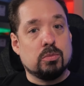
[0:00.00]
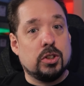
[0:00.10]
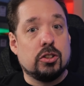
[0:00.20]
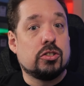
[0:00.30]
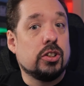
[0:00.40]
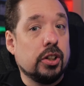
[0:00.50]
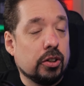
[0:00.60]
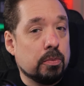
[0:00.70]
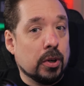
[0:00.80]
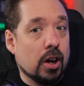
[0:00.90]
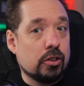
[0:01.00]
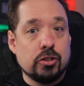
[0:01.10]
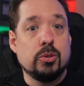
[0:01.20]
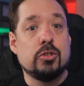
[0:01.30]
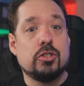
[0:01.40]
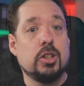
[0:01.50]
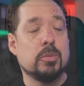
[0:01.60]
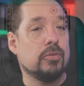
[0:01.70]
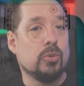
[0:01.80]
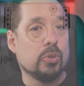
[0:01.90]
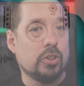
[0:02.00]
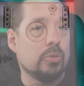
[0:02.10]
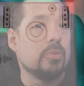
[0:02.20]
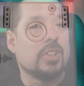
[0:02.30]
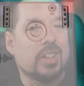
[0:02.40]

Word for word: this little box you see before you